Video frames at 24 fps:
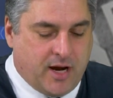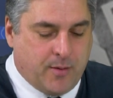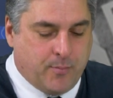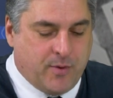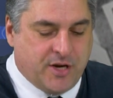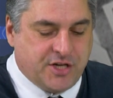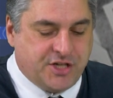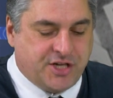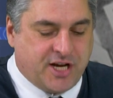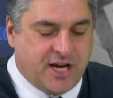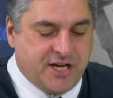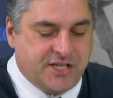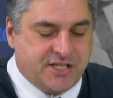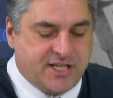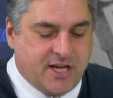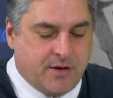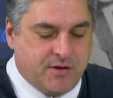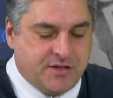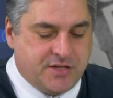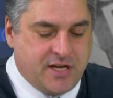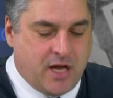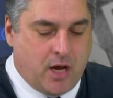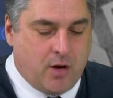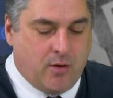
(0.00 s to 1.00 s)
in which case there
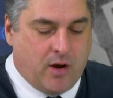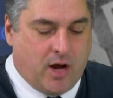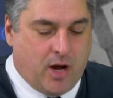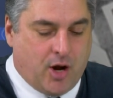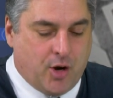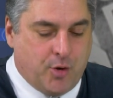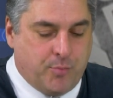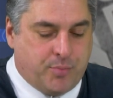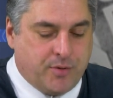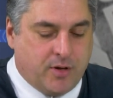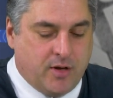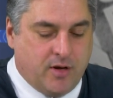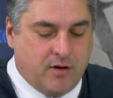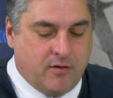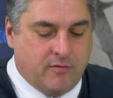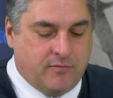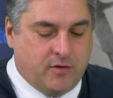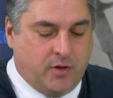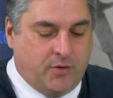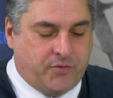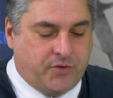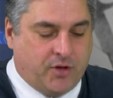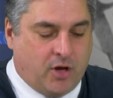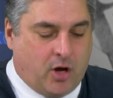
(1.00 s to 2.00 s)
is no hope,
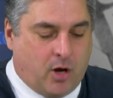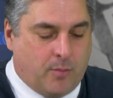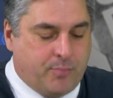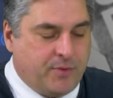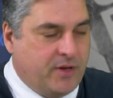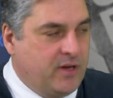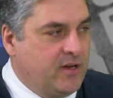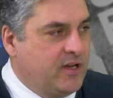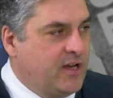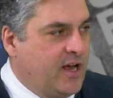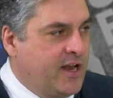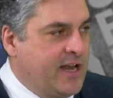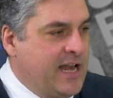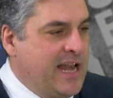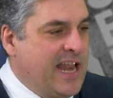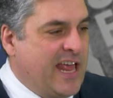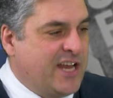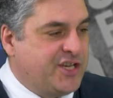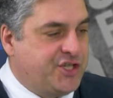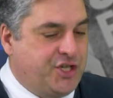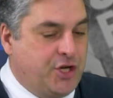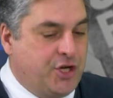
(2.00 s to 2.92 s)
full stop, unless